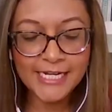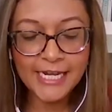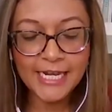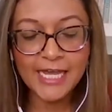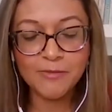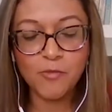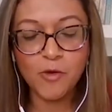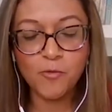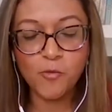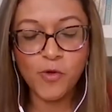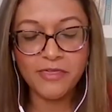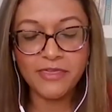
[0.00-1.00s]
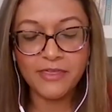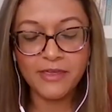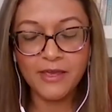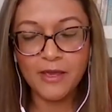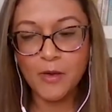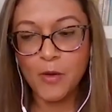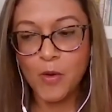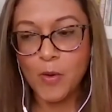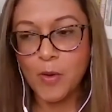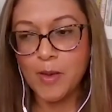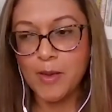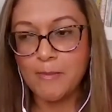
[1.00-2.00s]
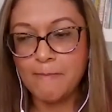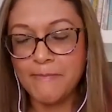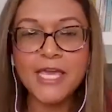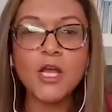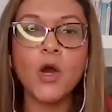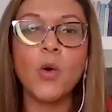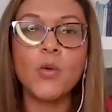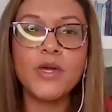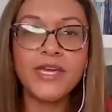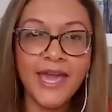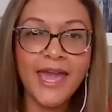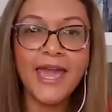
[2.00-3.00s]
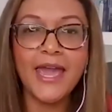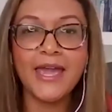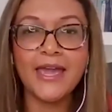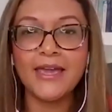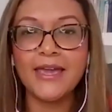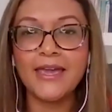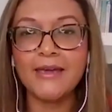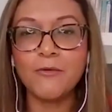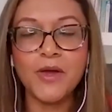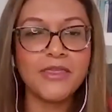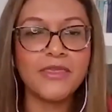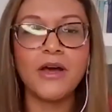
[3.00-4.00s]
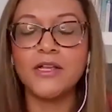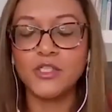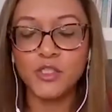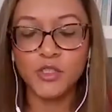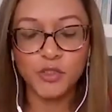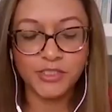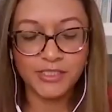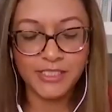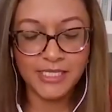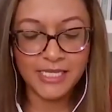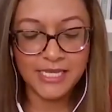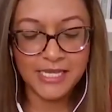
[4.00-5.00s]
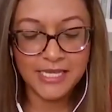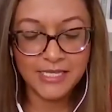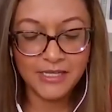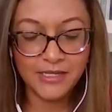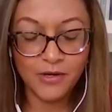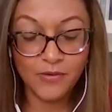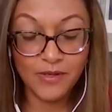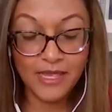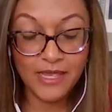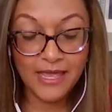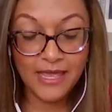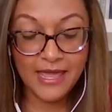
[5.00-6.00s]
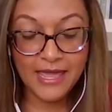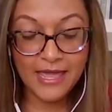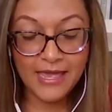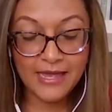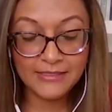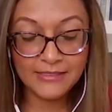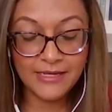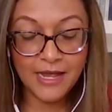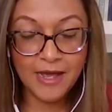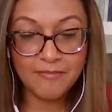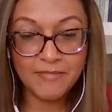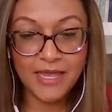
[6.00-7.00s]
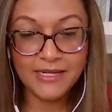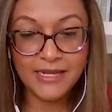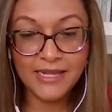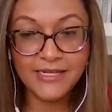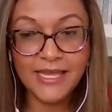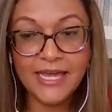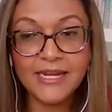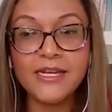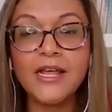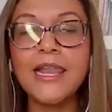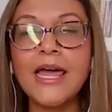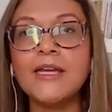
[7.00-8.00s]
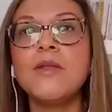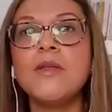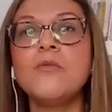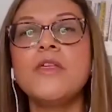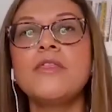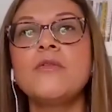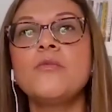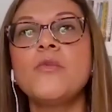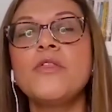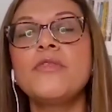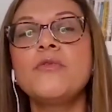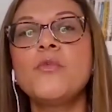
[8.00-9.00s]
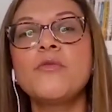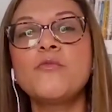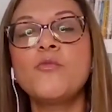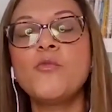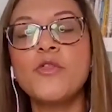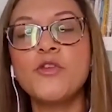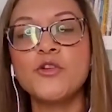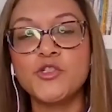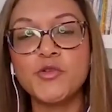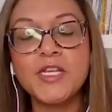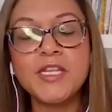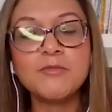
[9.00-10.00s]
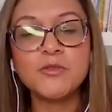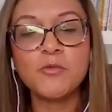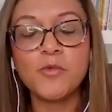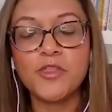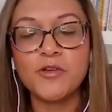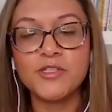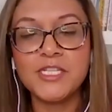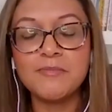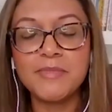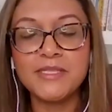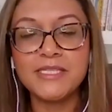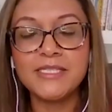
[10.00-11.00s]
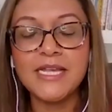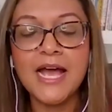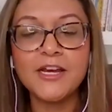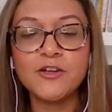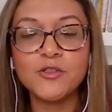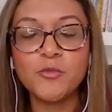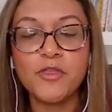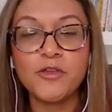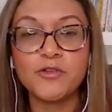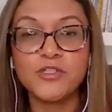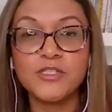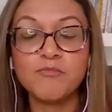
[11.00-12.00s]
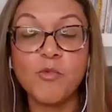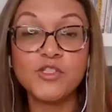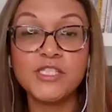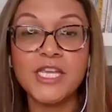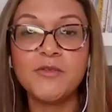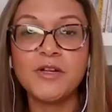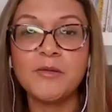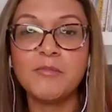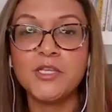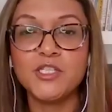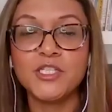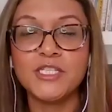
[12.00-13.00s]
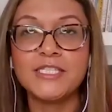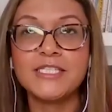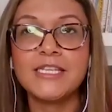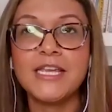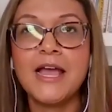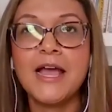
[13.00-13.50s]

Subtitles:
in alignment with being okay with uncertainty, and get in alignment with your dreams, with your deepest desires, with your most sacred ambitions.